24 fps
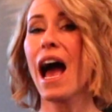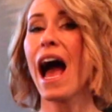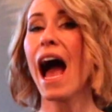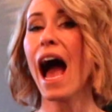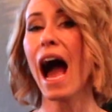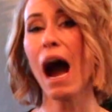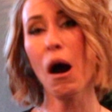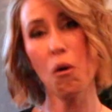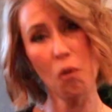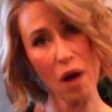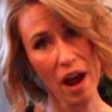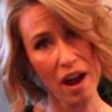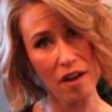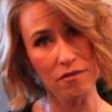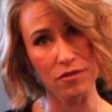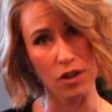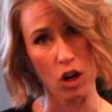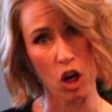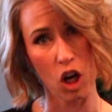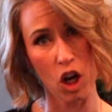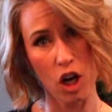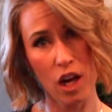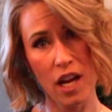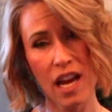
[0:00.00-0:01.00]

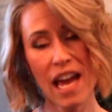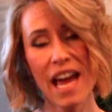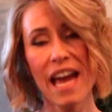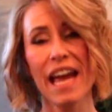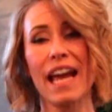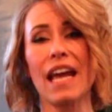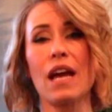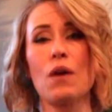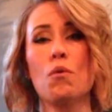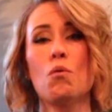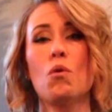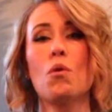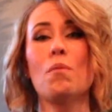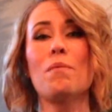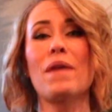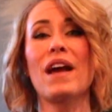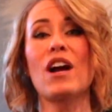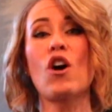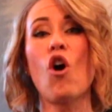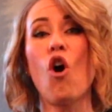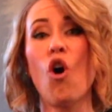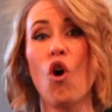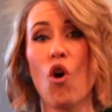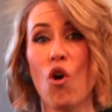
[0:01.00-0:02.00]
However, it will
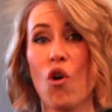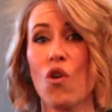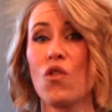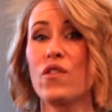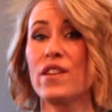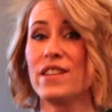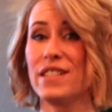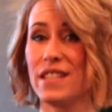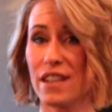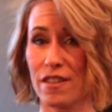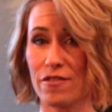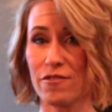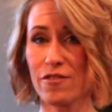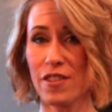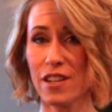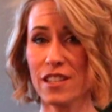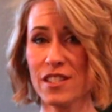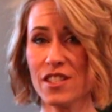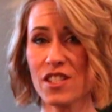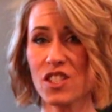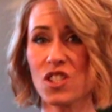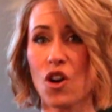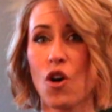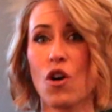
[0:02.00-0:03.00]
make all the
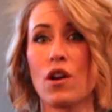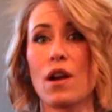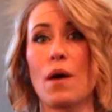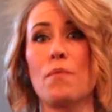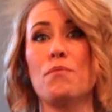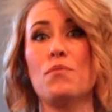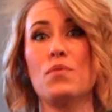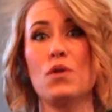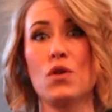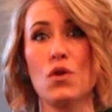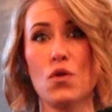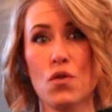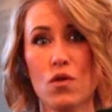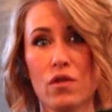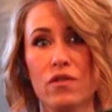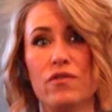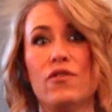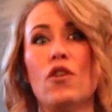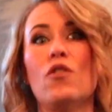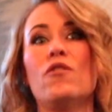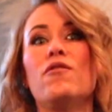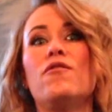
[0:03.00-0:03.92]
difference on a beautiful,